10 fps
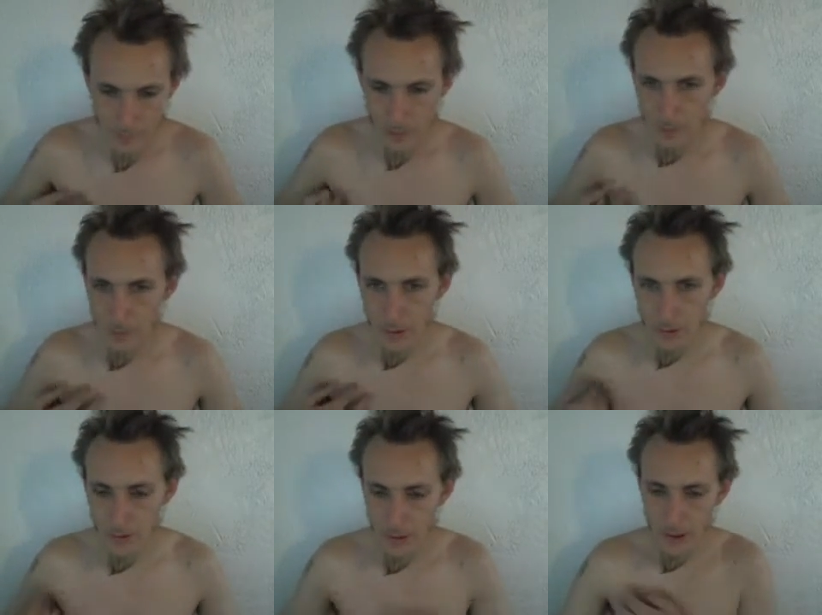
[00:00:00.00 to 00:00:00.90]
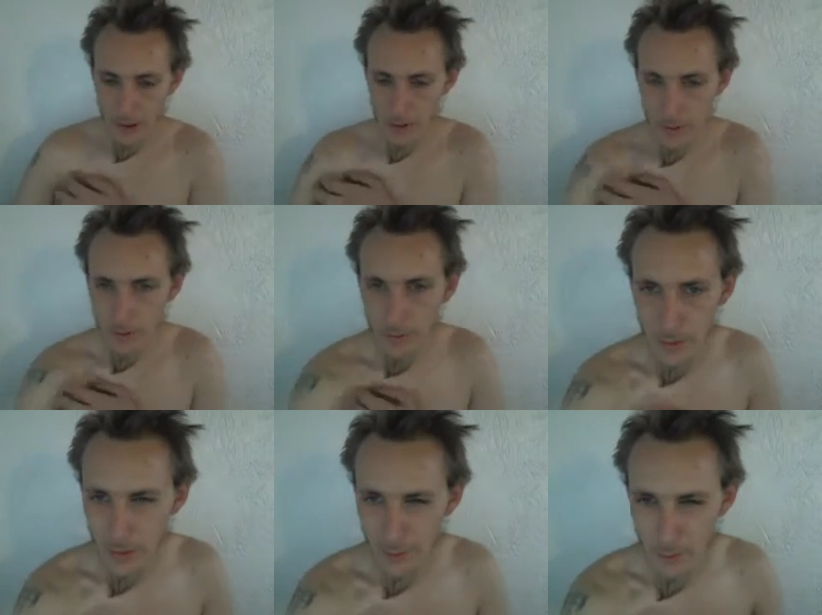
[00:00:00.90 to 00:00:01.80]
have been changed or
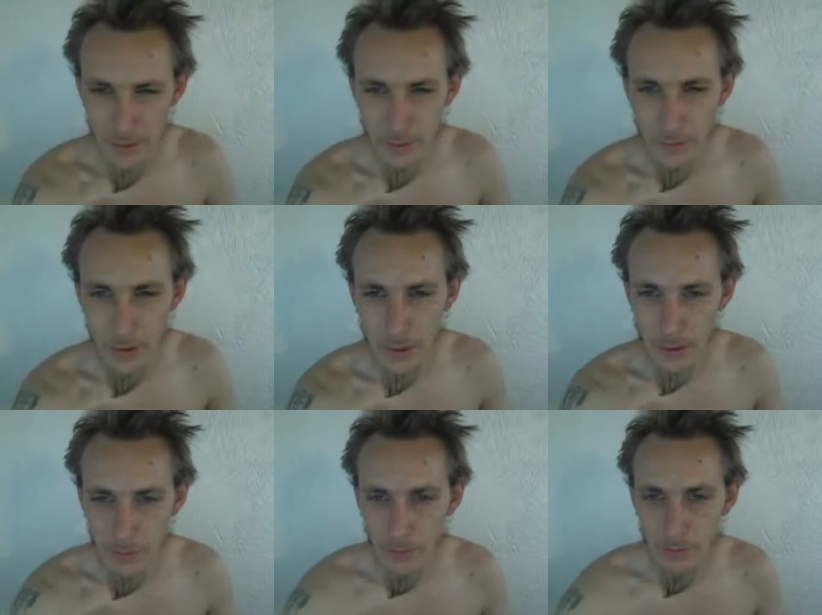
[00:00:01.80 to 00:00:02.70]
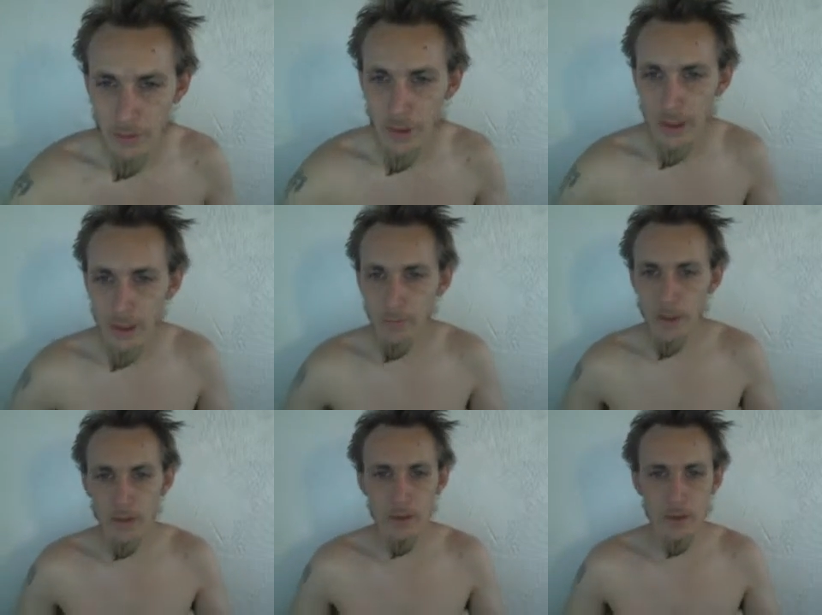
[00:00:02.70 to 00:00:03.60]
tweaked. There wasn't any 3D
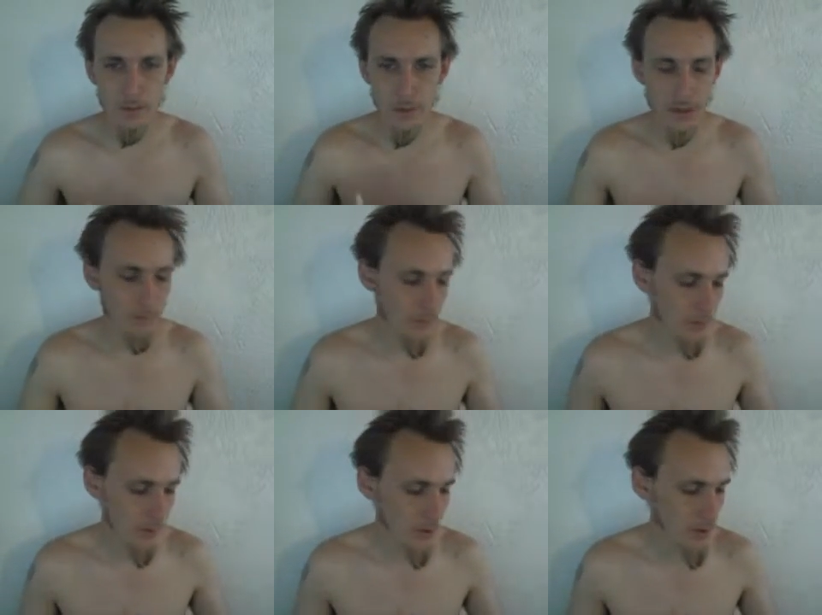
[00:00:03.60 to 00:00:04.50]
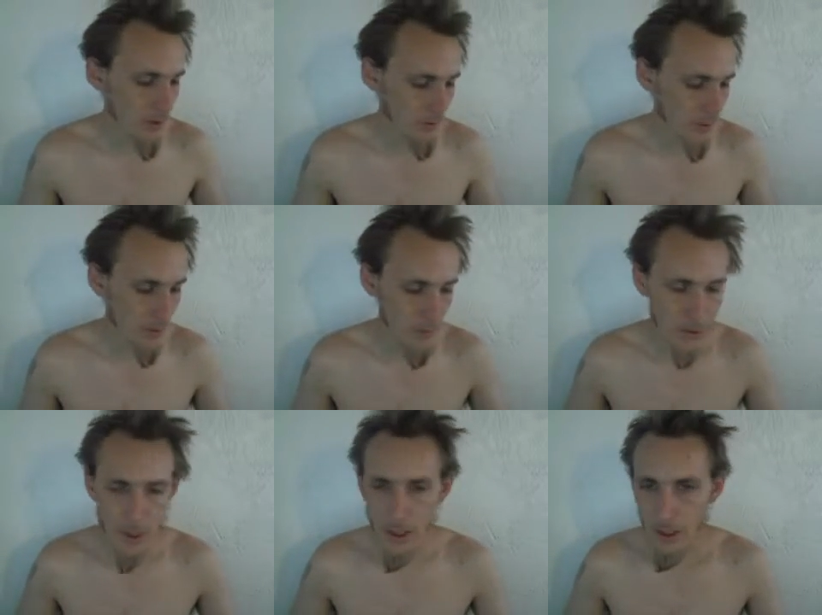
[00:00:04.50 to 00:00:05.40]
animations to begin with the stock
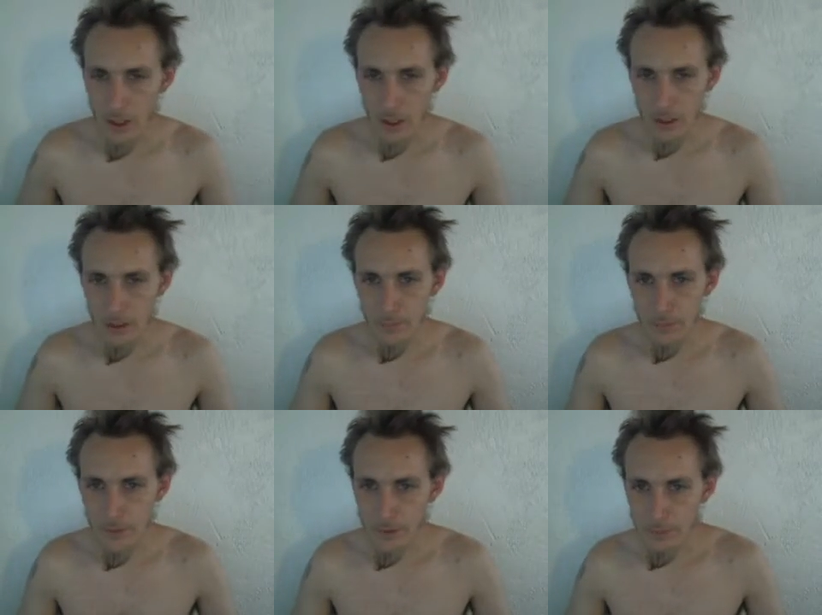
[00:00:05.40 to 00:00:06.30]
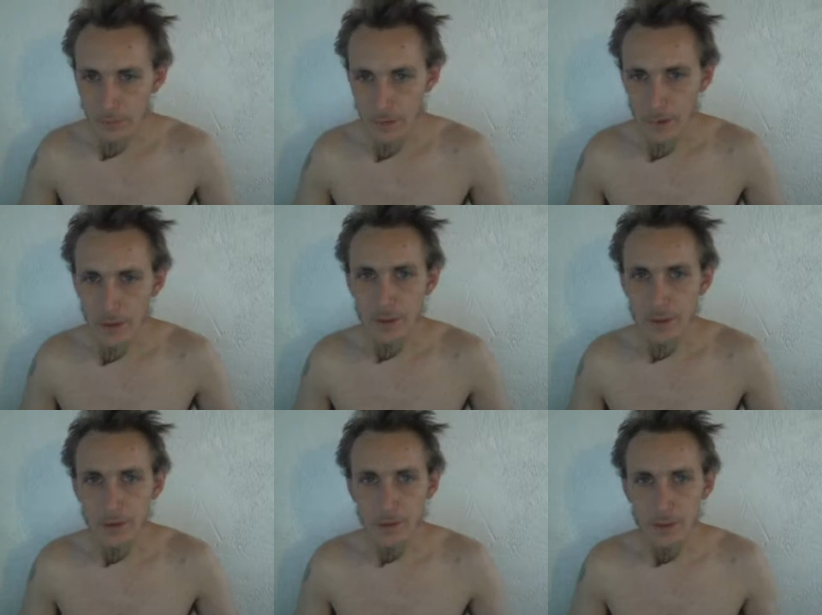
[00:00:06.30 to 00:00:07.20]
ROM. I'm still working on
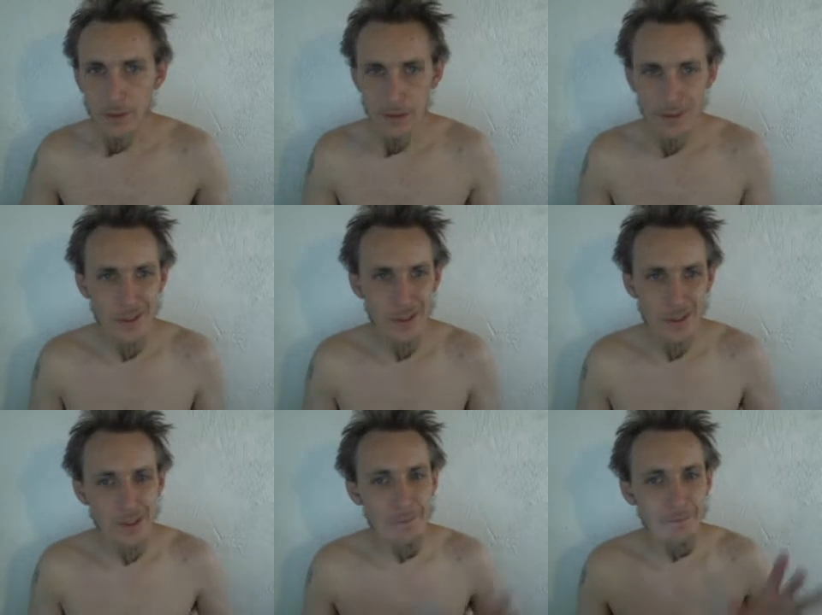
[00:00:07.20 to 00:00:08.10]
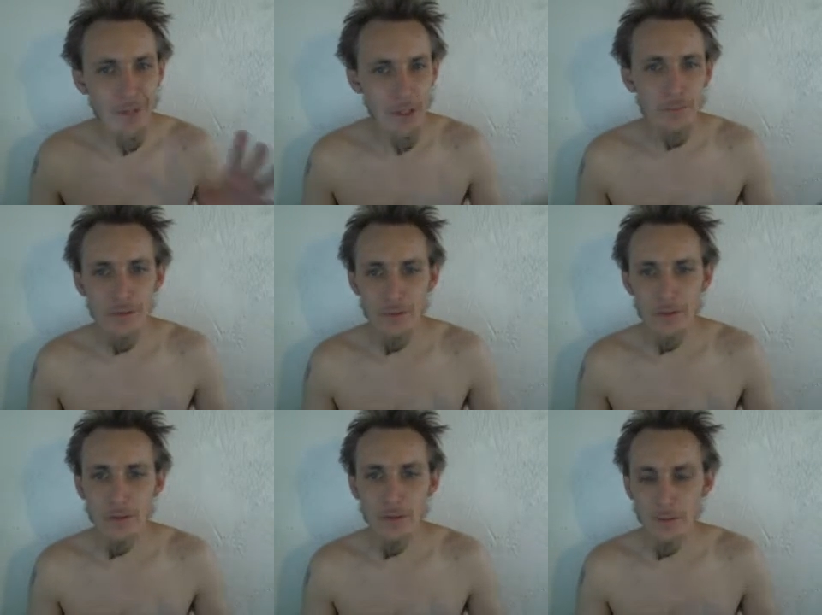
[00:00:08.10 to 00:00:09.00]
this ROM. This is just a development
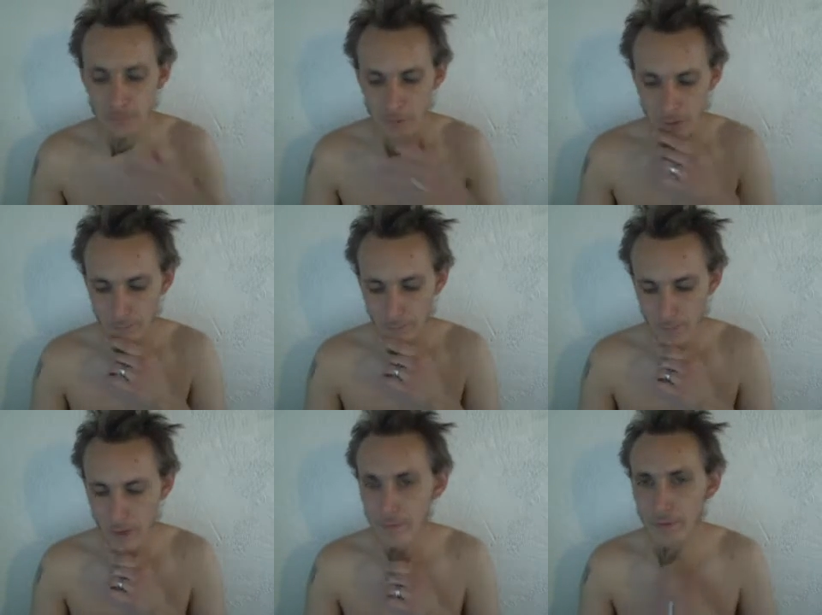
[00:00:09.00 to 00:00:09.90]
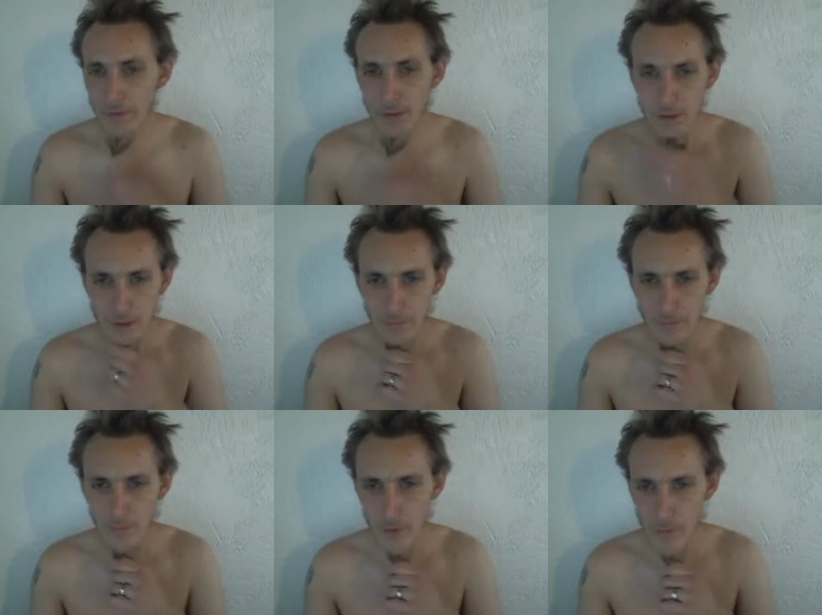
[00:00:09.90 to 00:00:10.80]
ROM, and if it does get
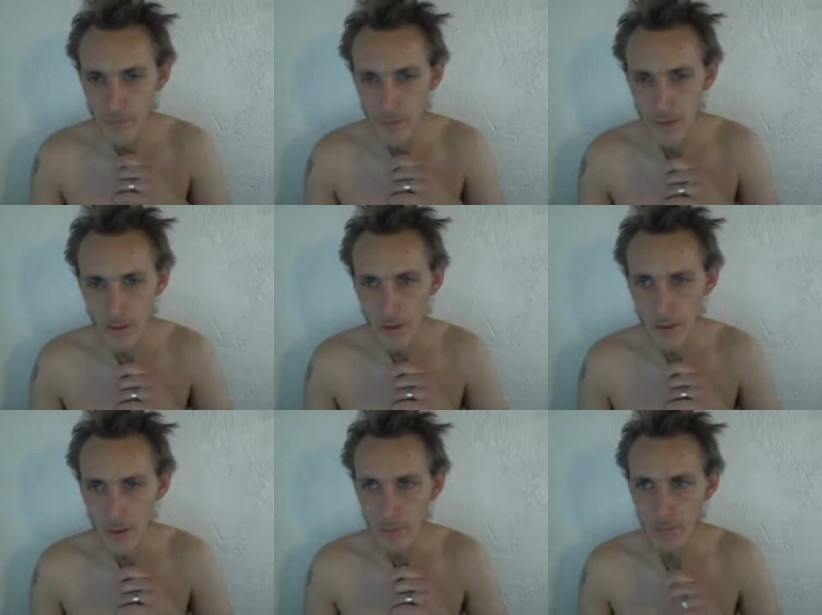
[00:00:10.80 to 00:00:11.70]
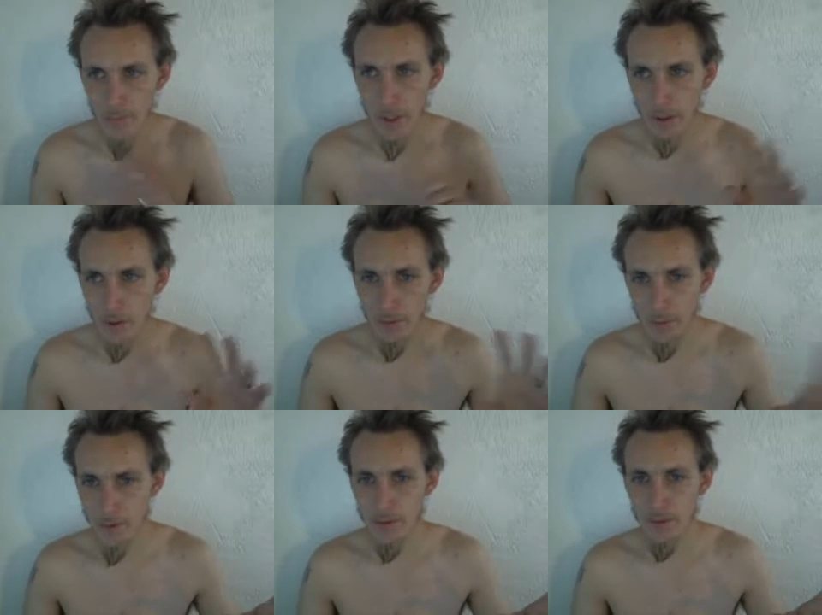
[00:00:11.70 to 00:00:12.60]
removed, I'm going to actually
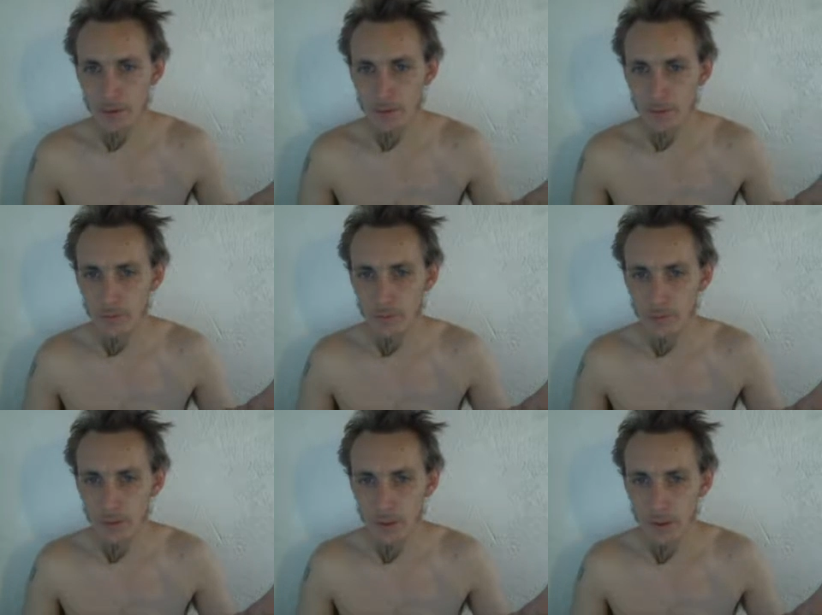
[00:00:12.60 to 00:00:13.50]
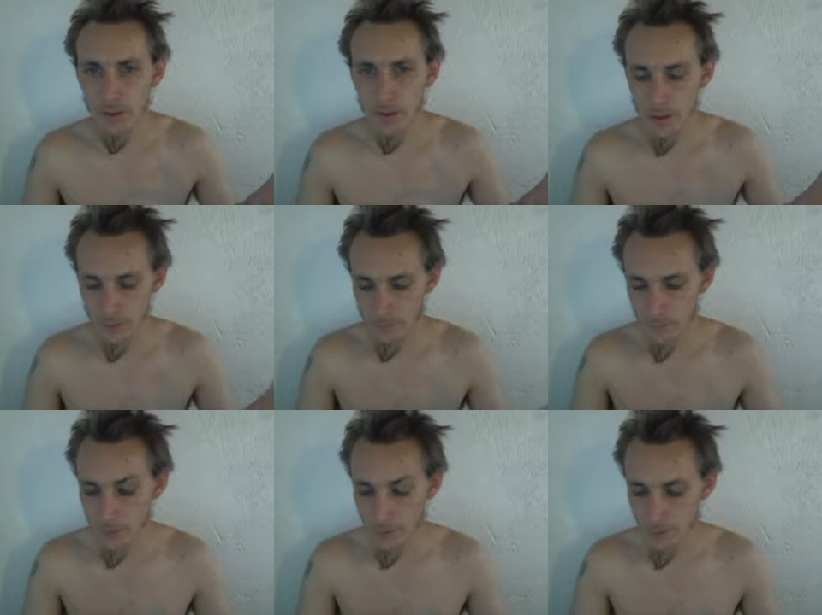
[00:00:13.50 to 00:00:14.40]
post the whole
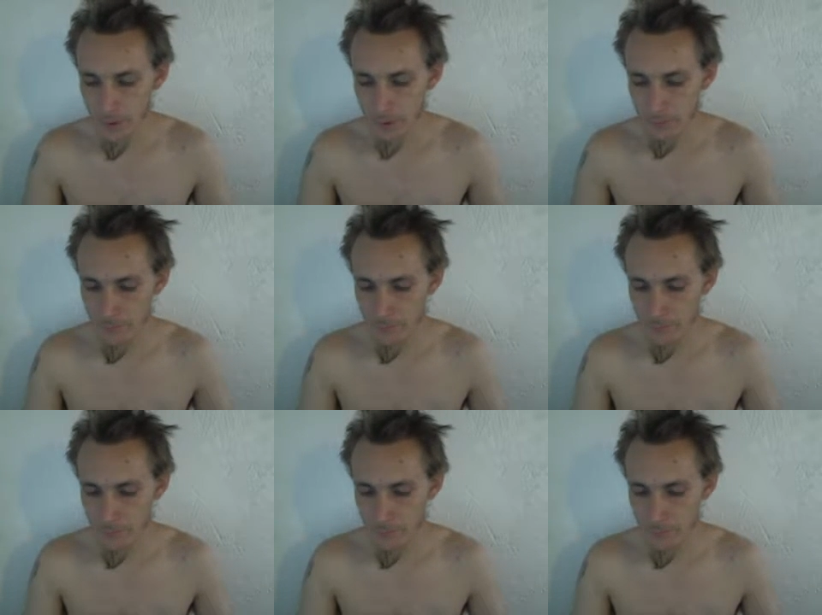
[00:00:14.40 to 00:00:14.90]
Google Drive